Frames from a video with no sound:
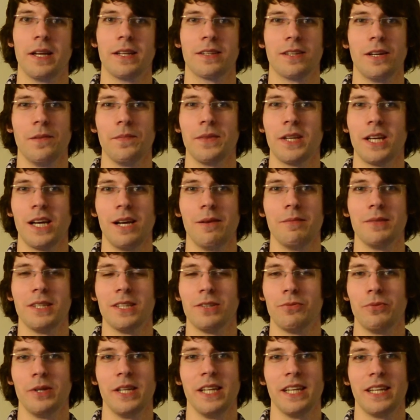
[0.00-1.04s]
Sometimes
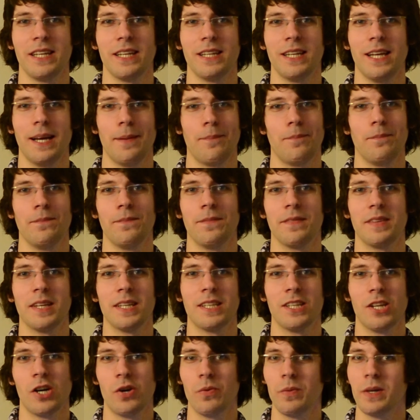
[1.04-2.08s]
it really can happen
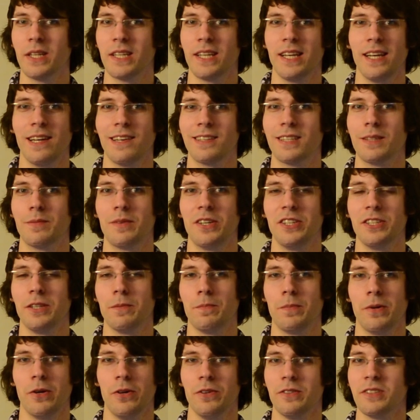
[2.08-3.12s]
that no one cares about your
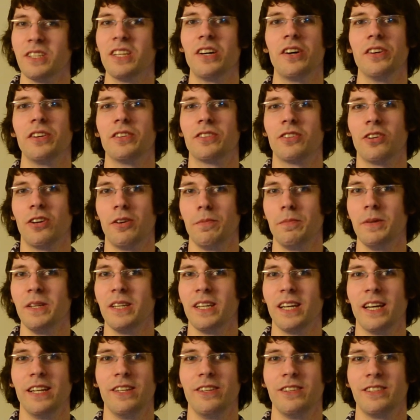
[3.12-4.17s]
poster or your
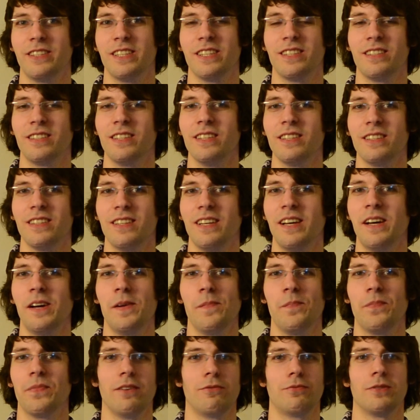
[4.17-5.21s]
topic and you just sit
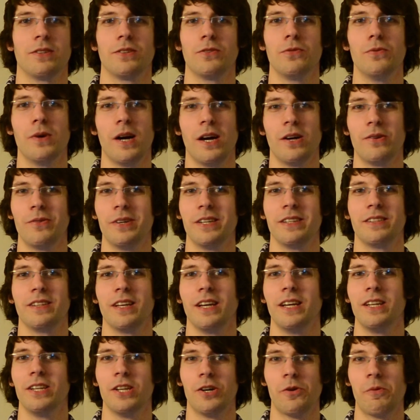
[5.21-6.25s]
there for 2 hours
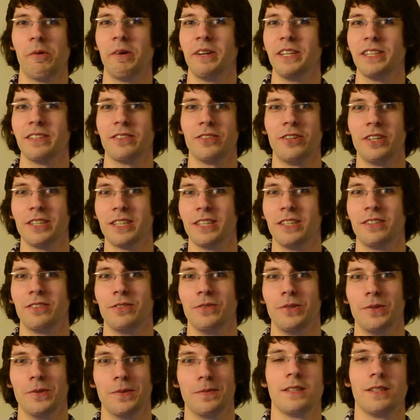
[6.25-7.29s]
and no one is talking
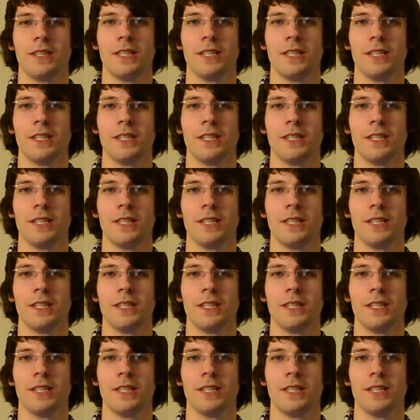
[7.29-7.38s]
to you.